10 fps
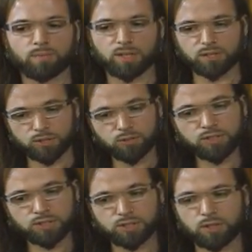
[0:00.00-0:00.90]
In
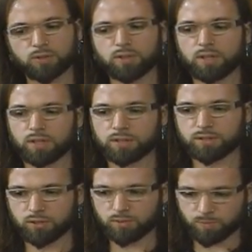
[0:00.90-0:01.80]
doing so,
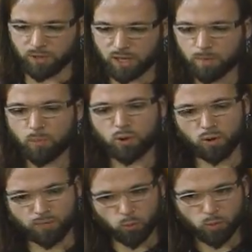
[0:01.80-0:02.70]
you become more
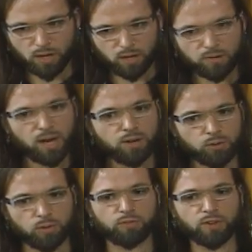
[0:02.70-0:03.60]
aware of how
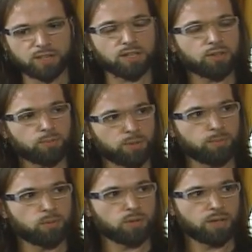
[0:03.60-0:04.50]
you affect other
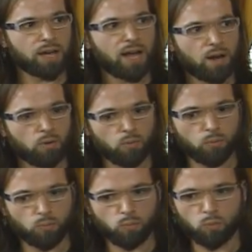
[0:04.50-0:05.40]
people and how
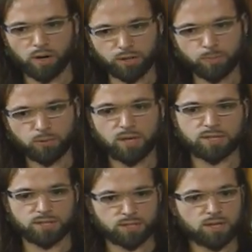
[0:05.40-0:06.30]
what your
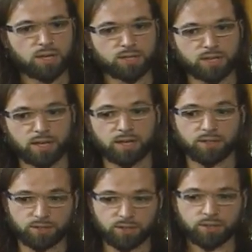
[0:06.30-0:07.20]
presence does, and
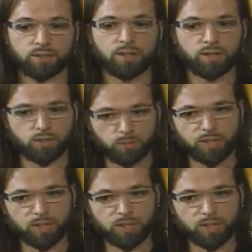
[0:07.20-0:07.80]
in turn, you